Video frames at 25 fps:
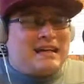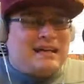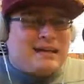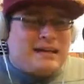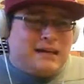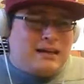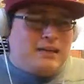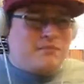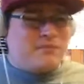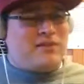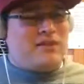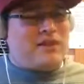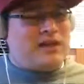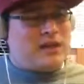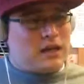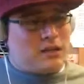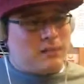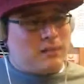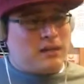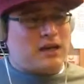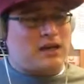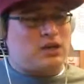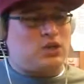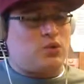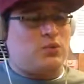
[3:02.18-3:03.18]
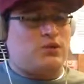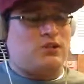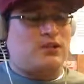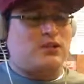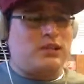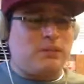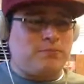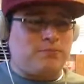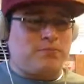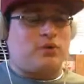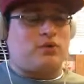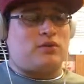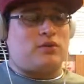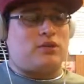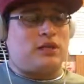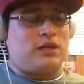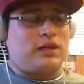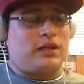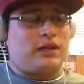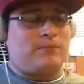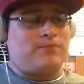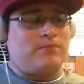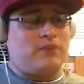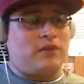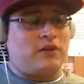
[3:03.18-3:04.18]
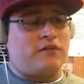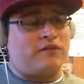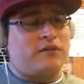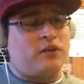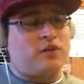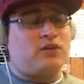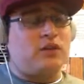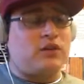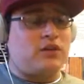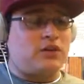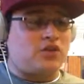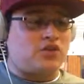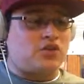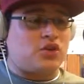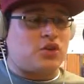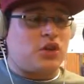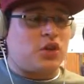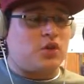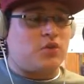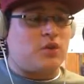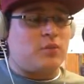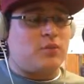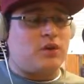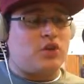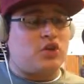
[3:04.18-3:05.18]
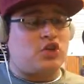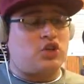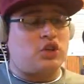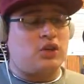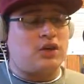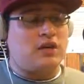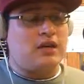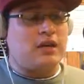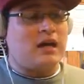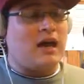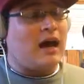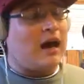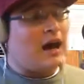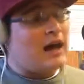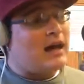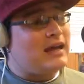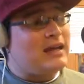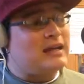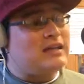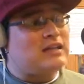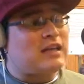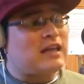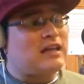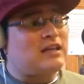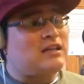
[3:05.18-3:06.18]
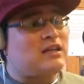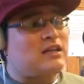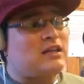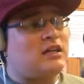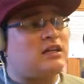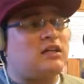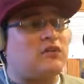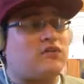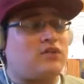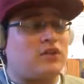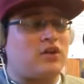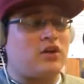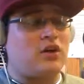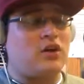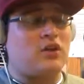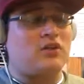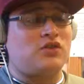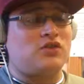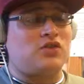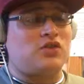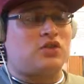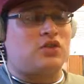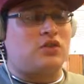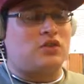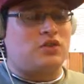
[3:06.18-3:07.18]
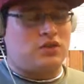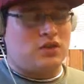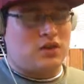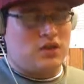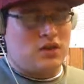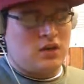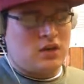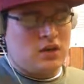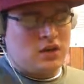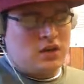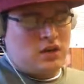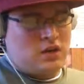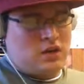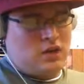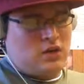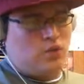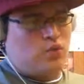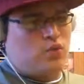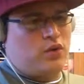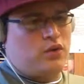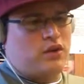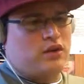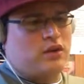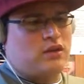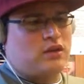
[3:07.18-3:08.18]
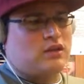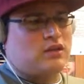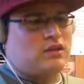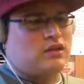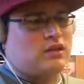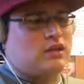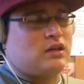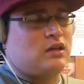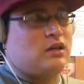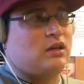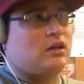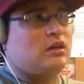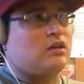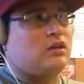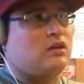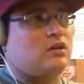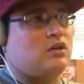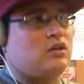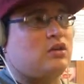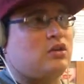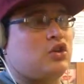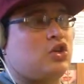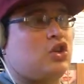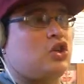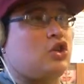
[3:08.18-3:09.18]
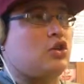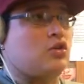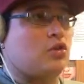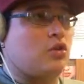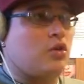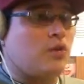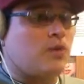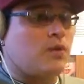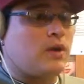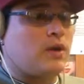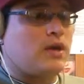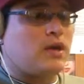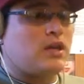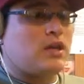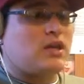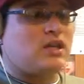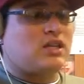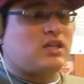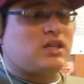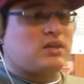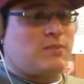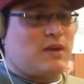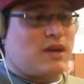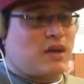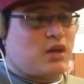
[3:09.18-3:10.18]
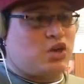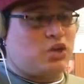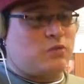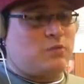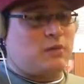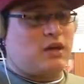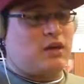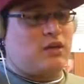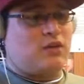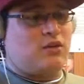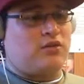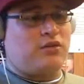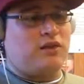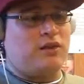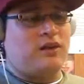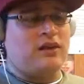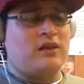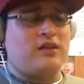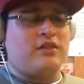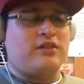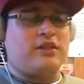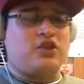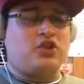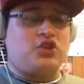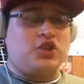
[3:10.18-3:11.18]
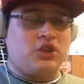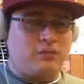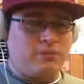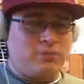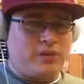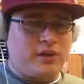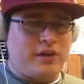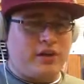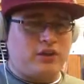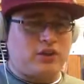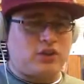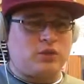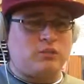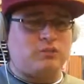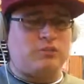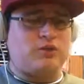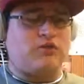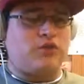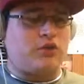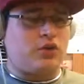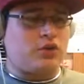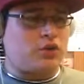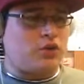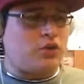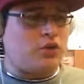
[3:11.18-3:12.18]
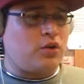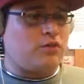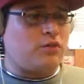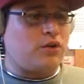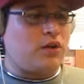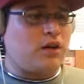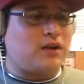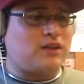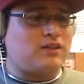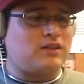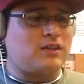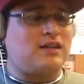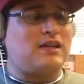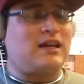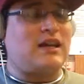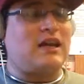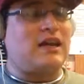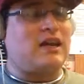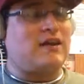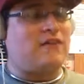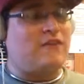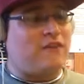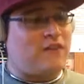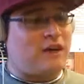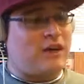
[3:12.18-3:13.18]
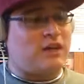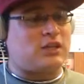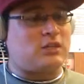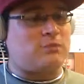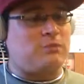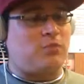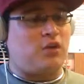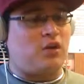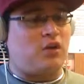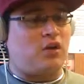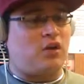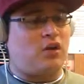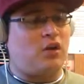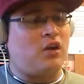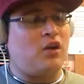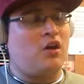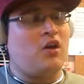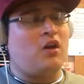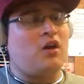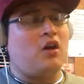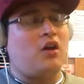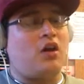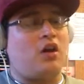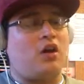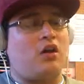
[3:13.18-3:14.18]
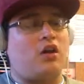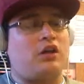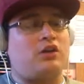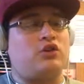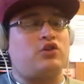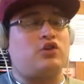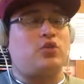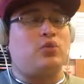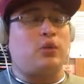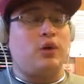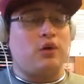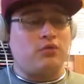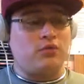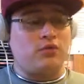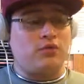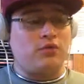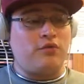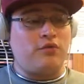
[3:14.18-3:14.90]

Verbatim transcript: I'm thinking back to a simpler time, a few years ago, in which I attended a different concert. It was uh, Sugar Ray, Smash Mouth, The Gin Blossoms, Vertical Horizon, and Fastball, all under one